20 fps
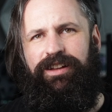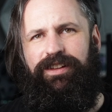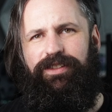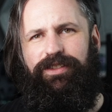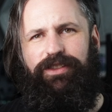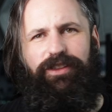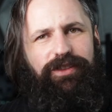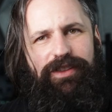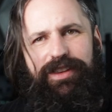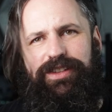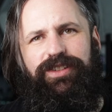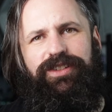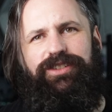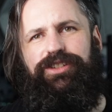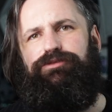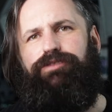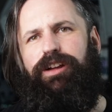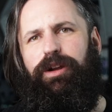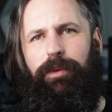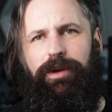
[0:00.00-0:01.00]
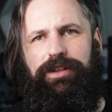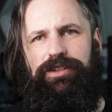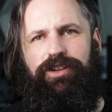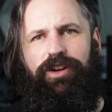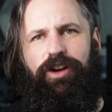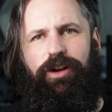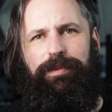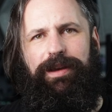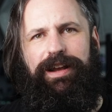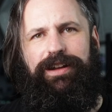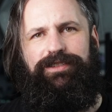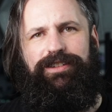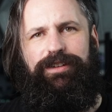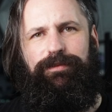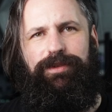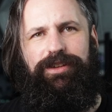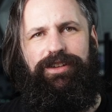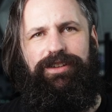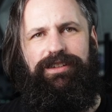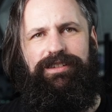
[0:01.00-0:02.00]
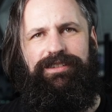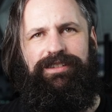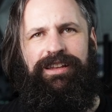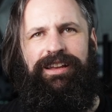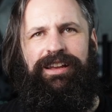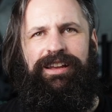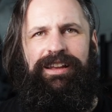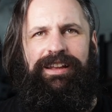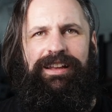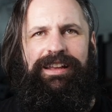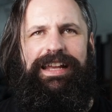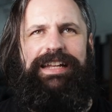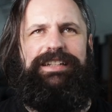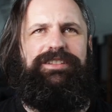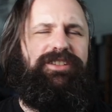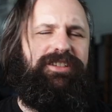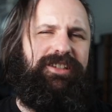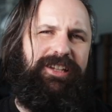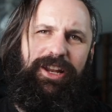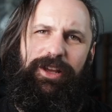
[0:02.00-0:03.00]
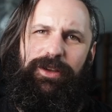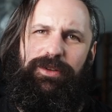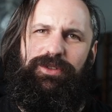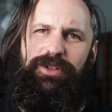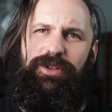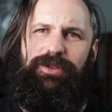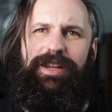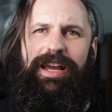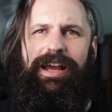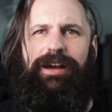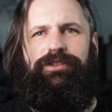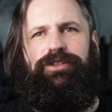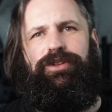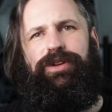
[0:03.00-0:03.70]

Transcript: that this is a great way to go about it, because it slows you down.